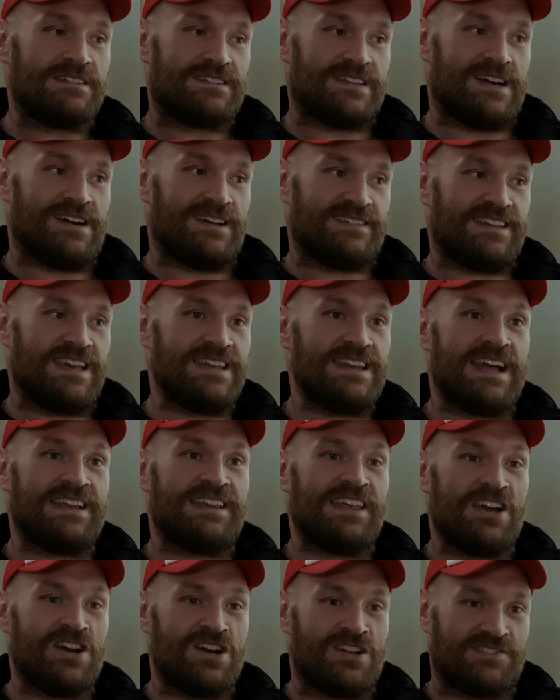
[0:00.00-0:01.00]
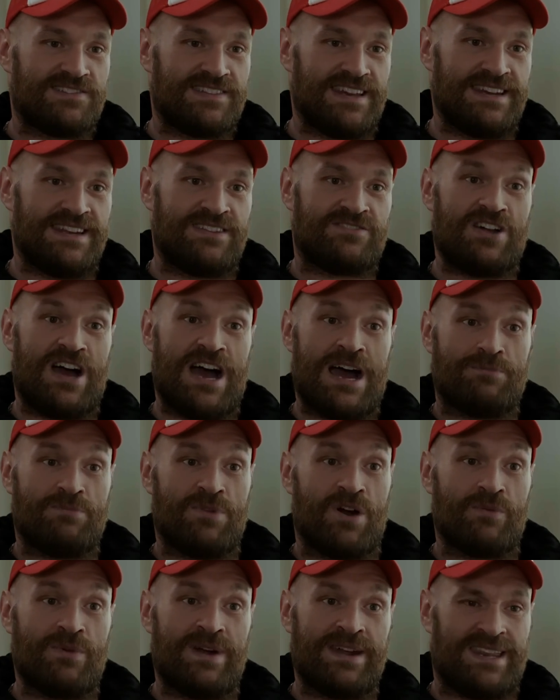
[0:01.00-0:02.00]
Now, I've seen Eddie Hearn said, I'm
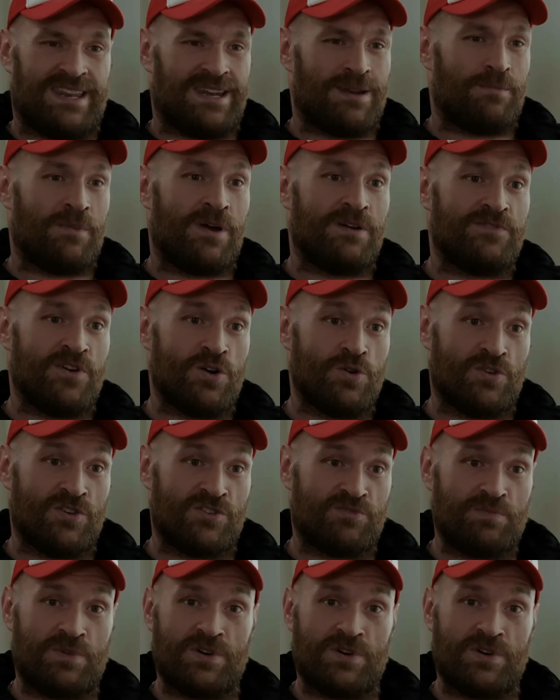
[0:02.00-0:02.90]
not ready and I'm not focused.